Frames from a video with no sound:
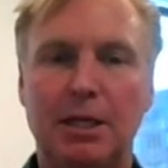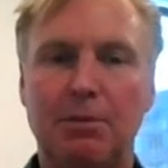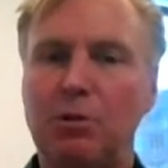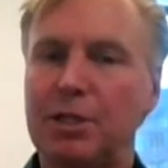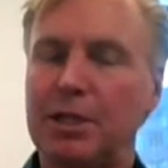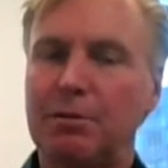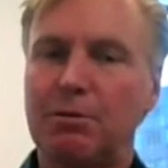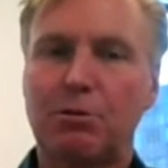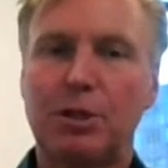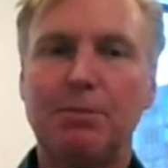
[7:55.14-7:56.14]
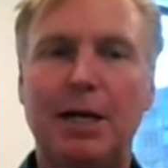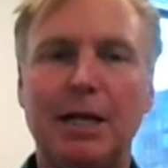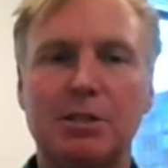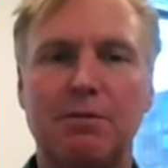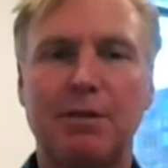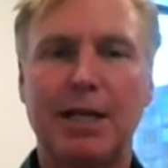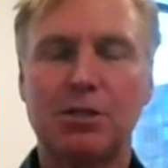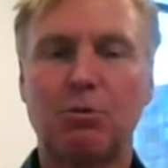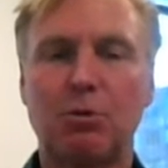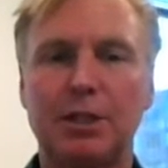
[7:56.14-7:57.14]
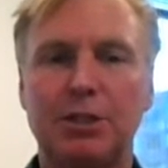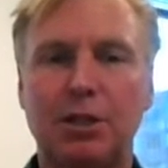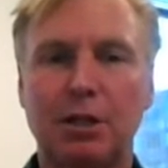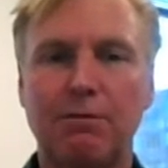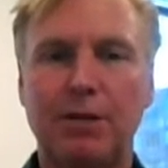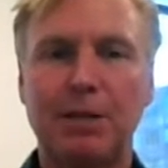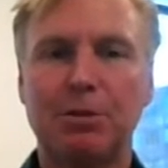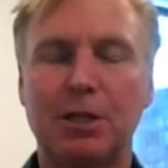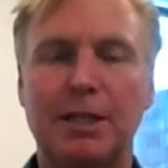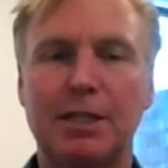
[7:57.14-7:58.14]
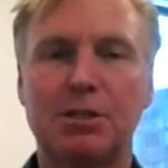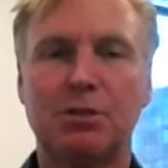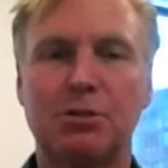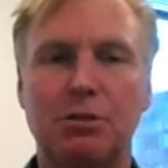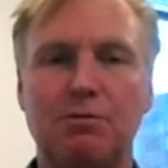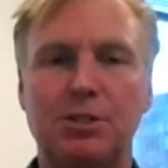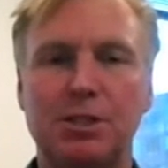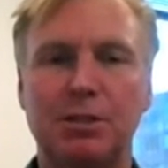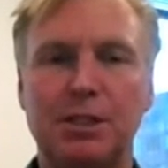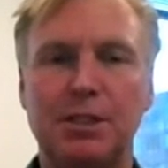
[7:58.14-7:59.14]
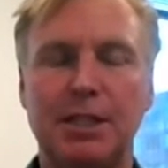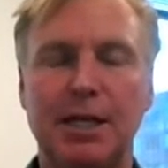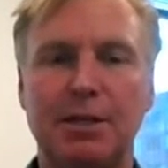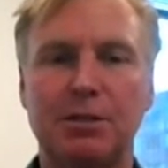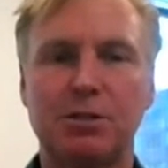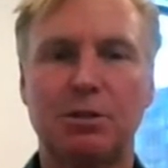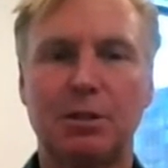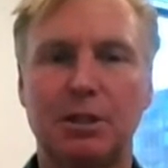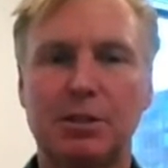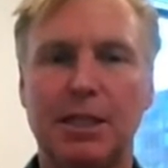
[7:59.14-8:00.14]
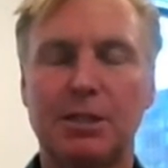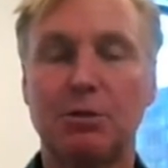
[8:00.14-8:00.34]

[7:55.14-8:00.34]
within 3 miles of that. So really dark fiber connects those 2 facilities together. So it looks like